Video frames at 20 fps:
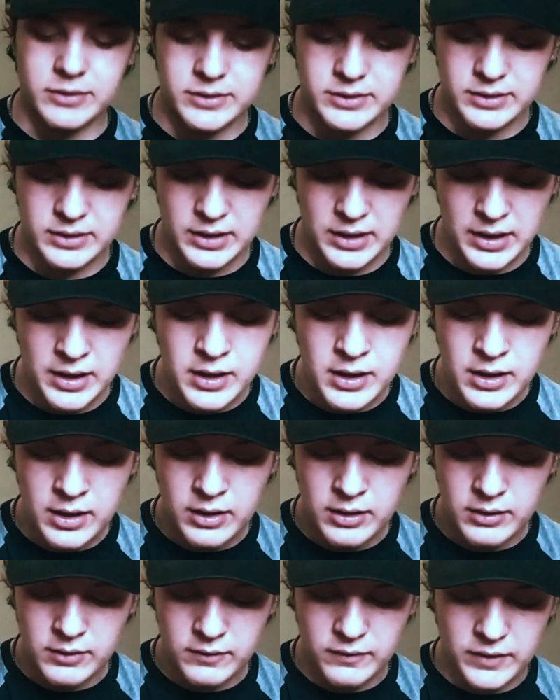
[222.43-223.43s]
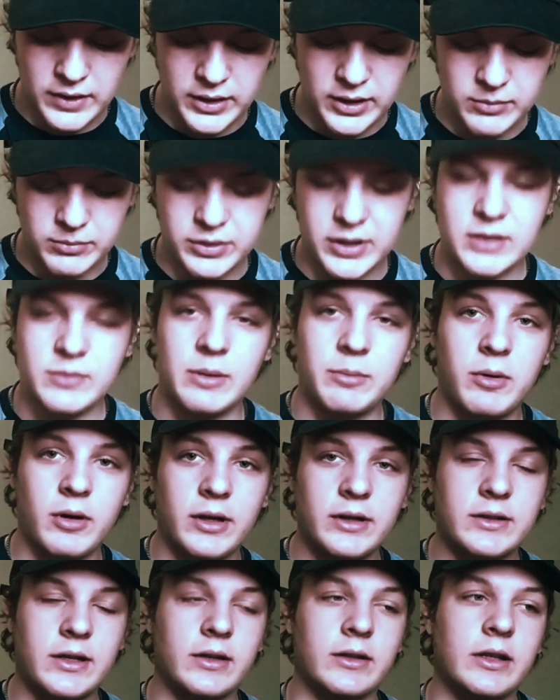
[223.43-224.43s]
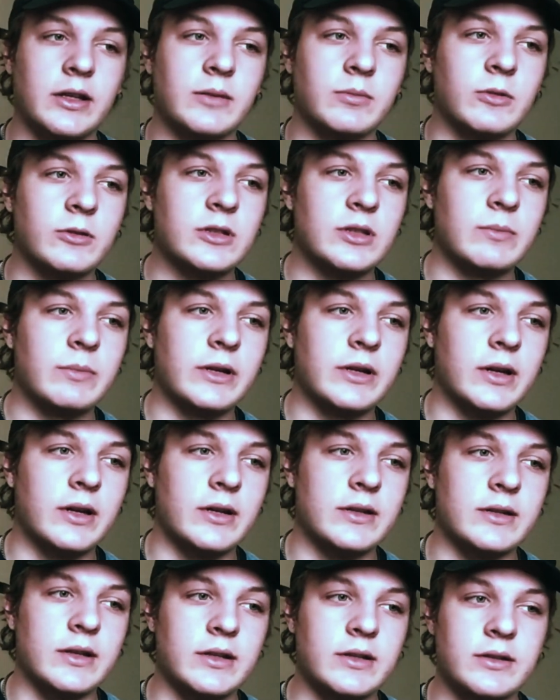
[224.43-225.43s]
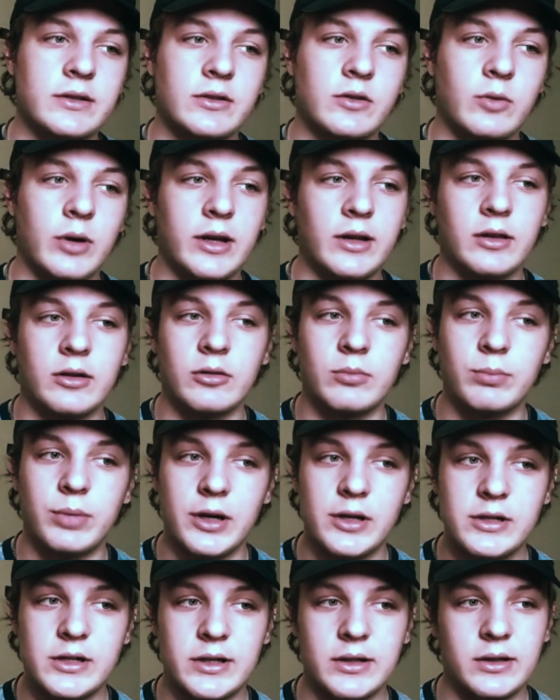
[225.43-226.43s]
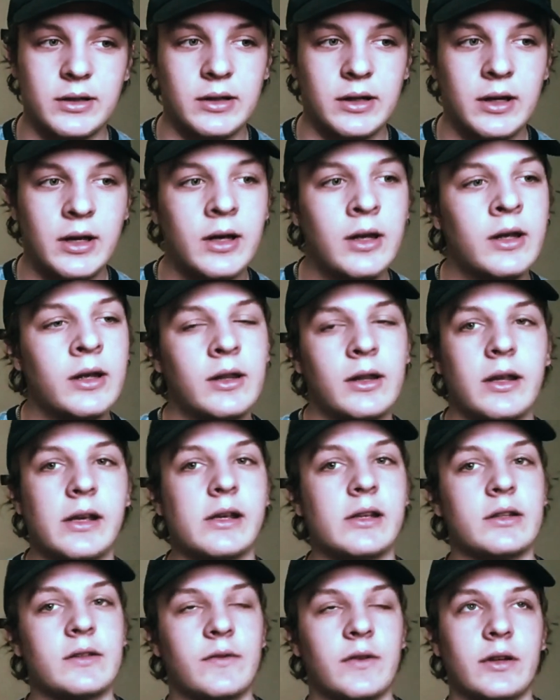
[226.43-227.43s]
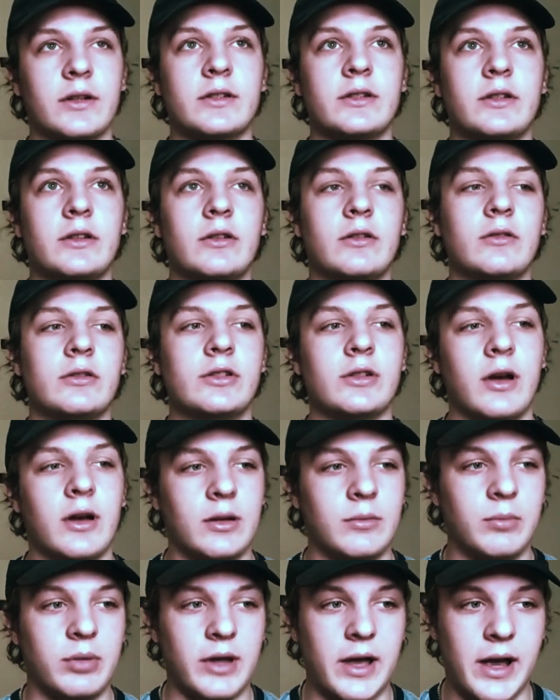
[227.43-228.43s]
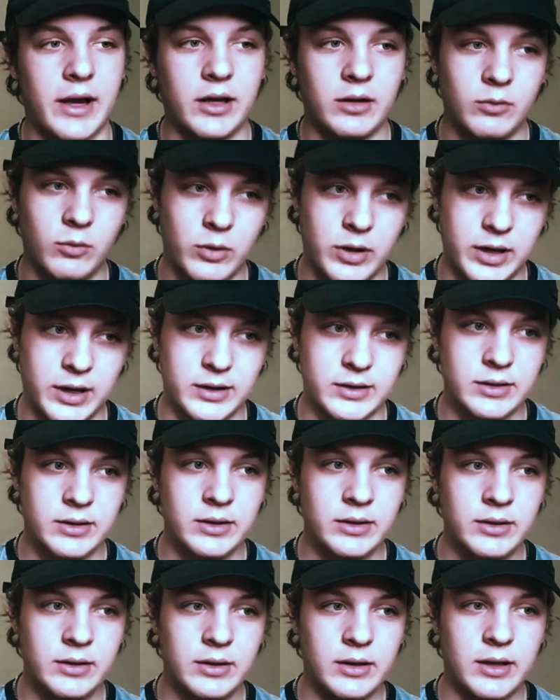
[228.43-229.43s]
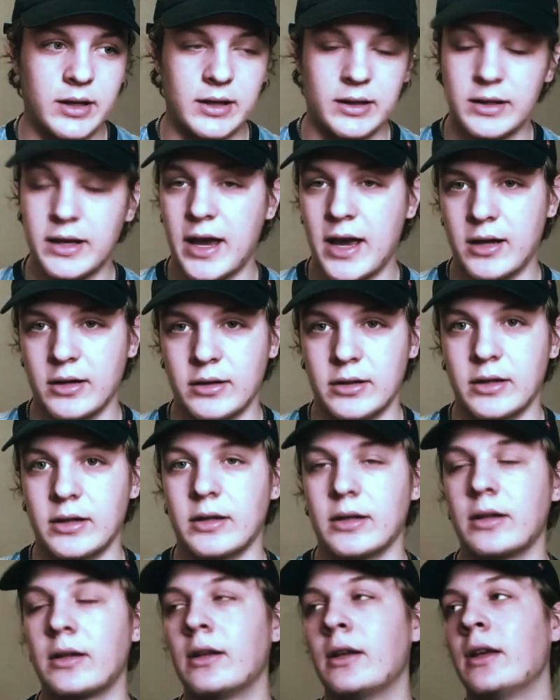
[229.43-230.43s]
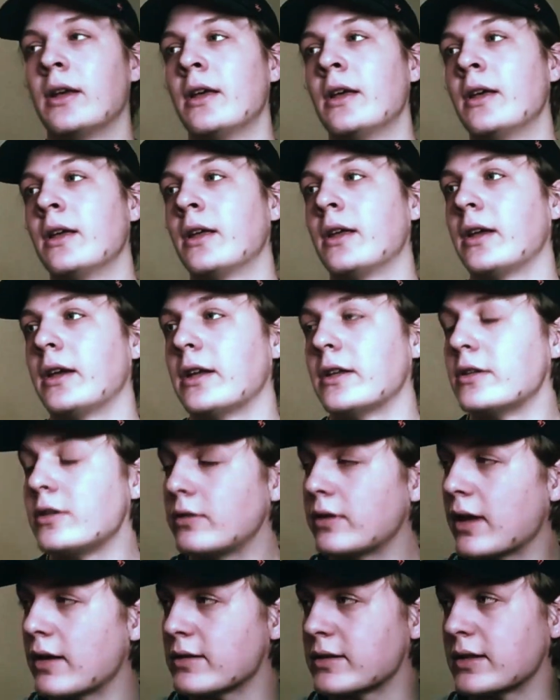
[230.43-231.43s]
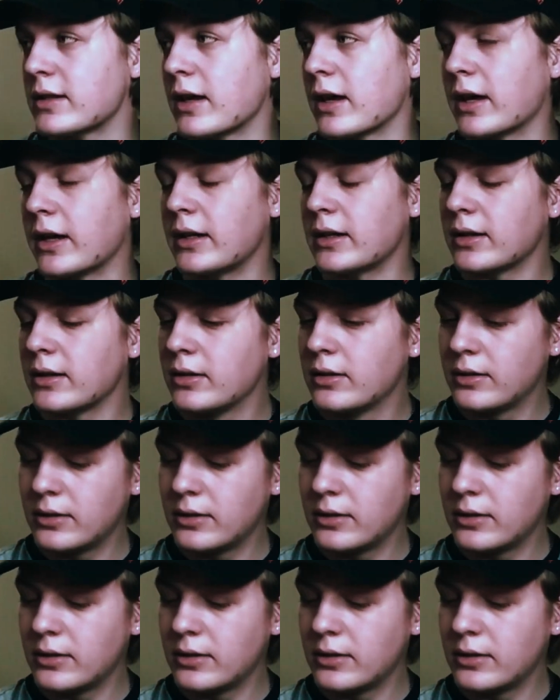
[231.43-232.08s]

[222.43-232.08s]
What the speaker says: was very impressed by Polytechnique, mostly because it's quite low budget, like his first 2, shot in black and white in Canada in 2009.